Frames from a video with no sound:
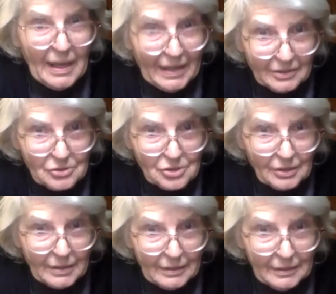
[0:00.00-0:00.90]

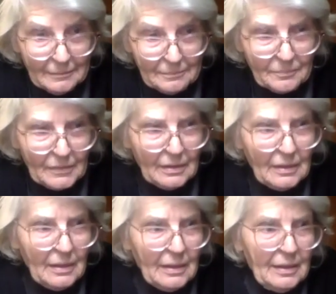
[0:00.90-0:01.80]
actually.
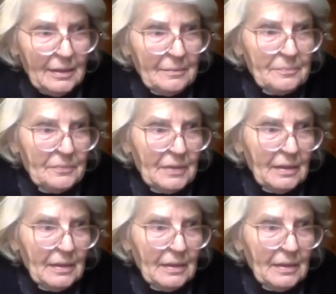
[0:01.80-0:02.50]
And